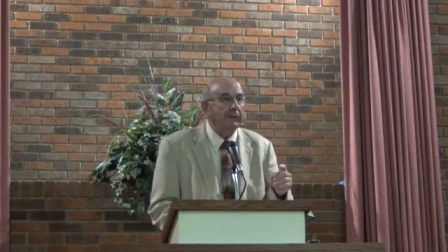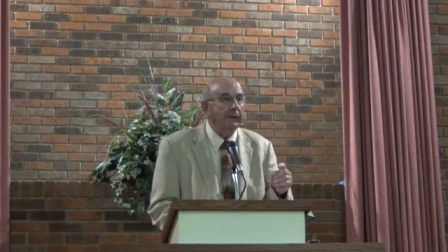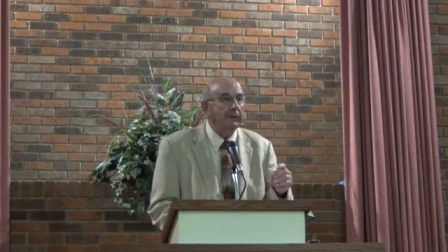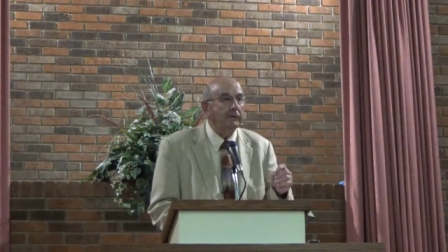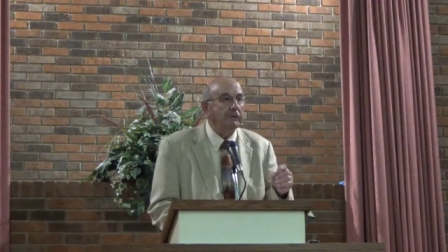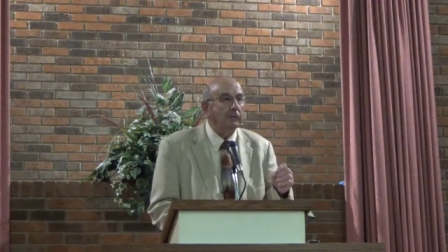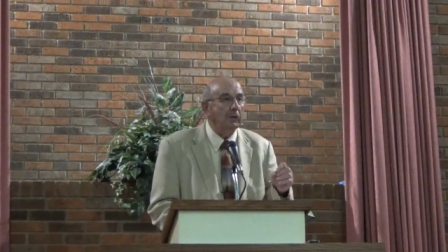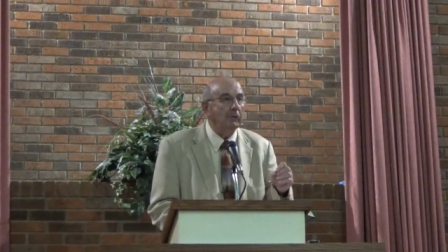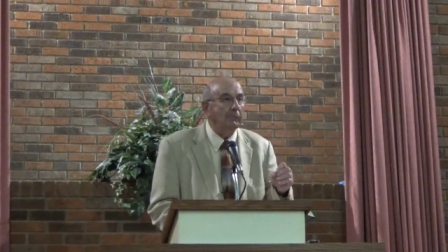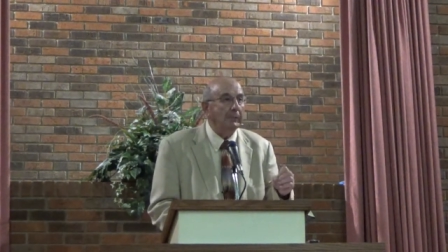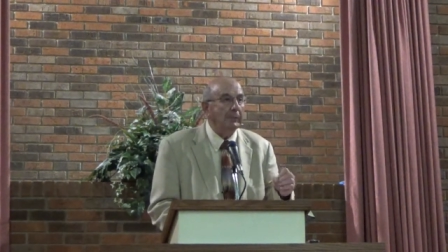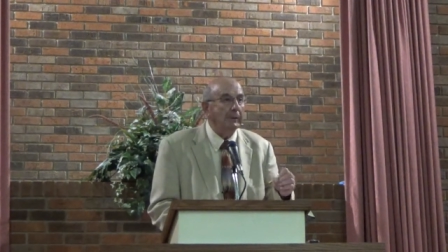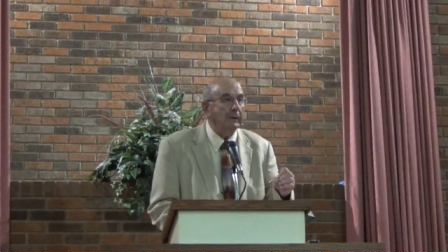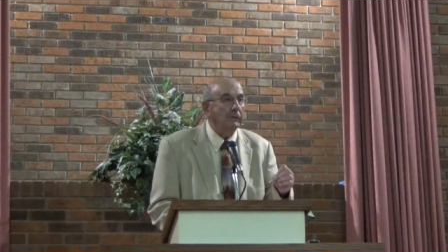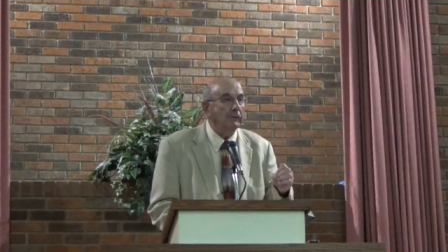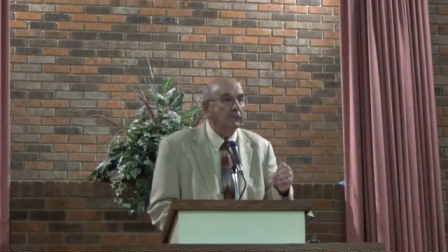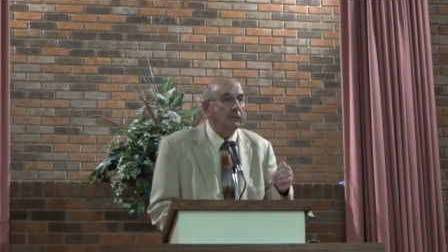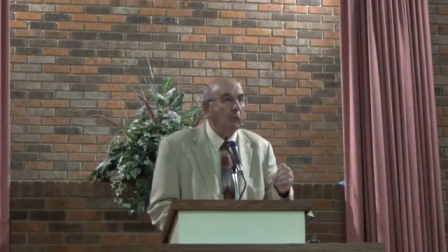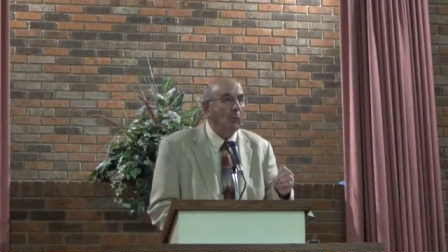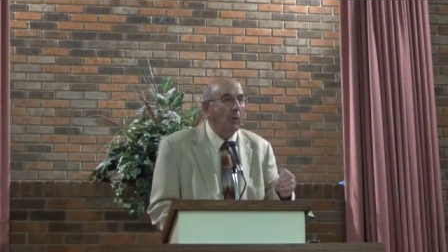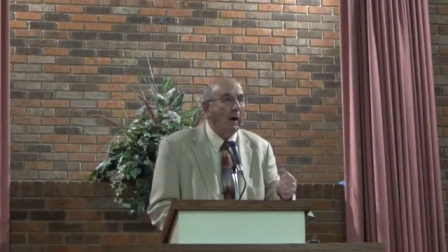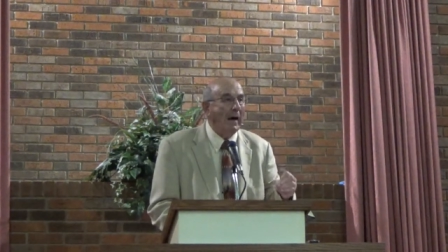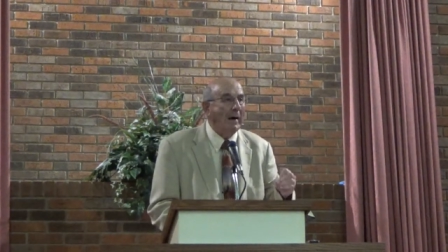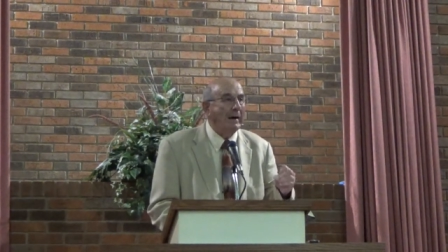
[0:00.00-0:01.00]
they shall be
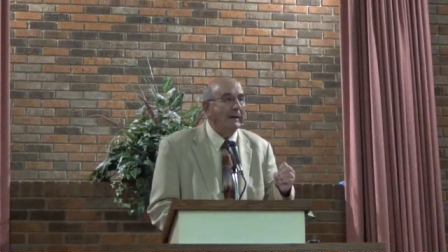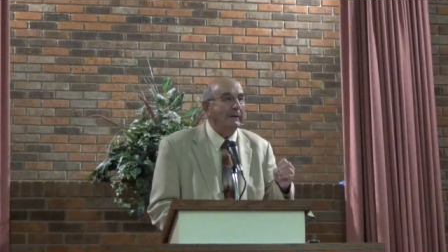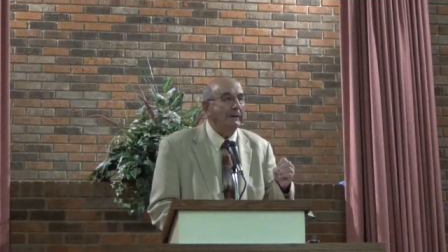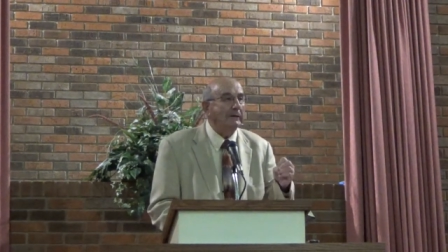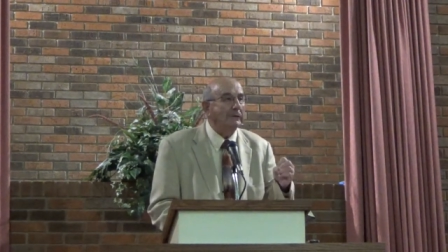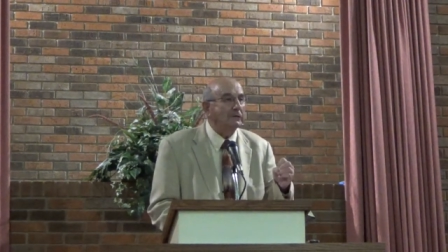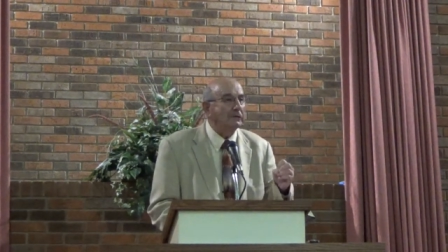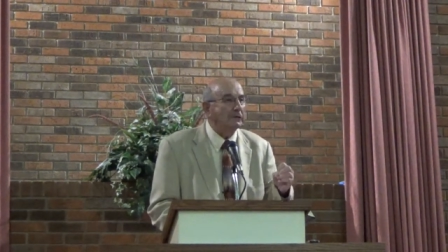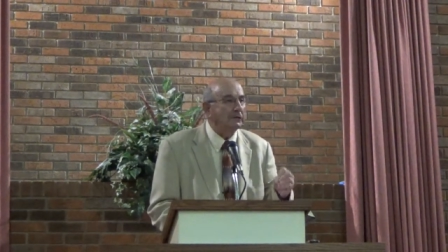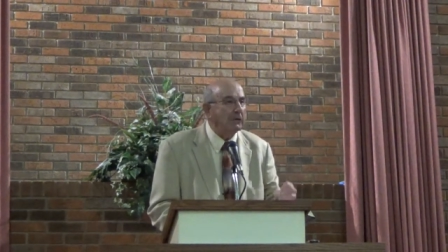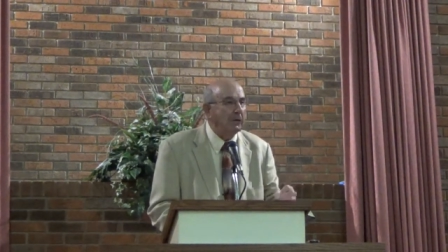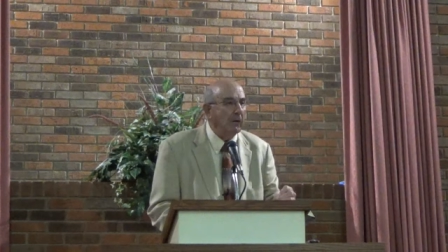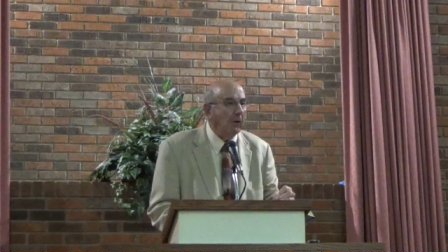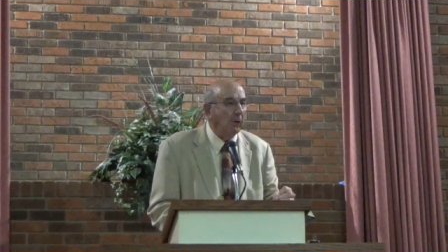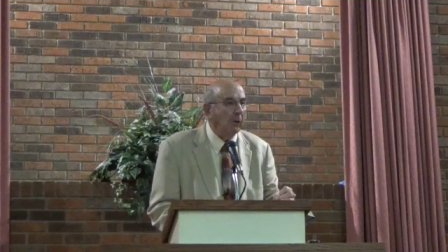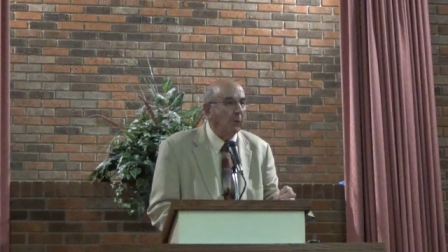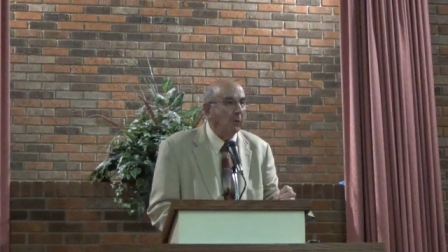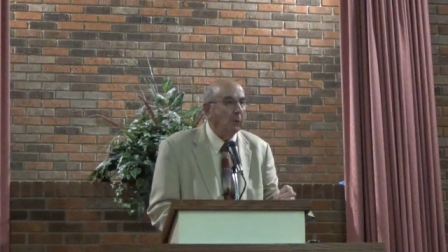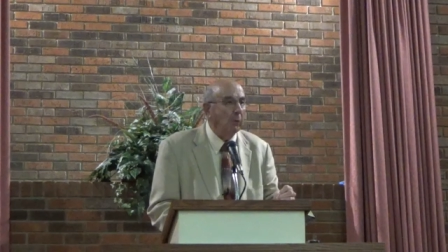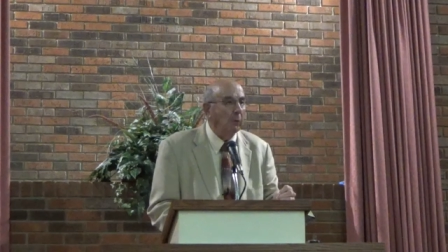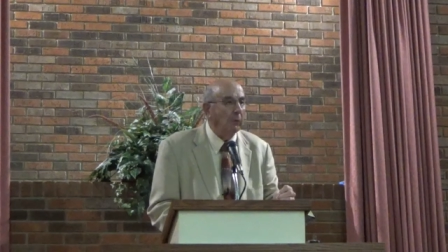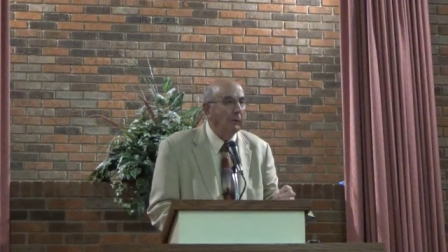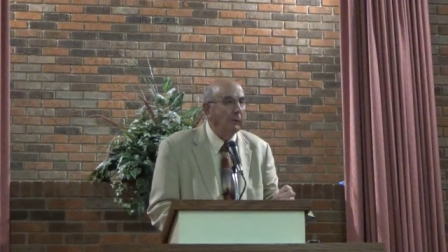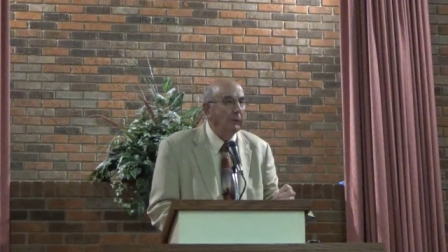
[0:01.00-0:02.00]
as white as
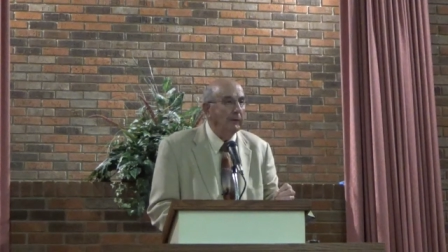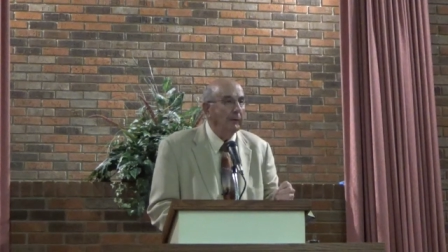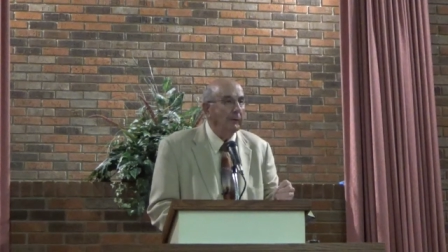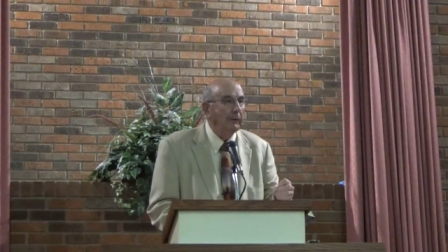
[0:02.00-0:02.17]
snow.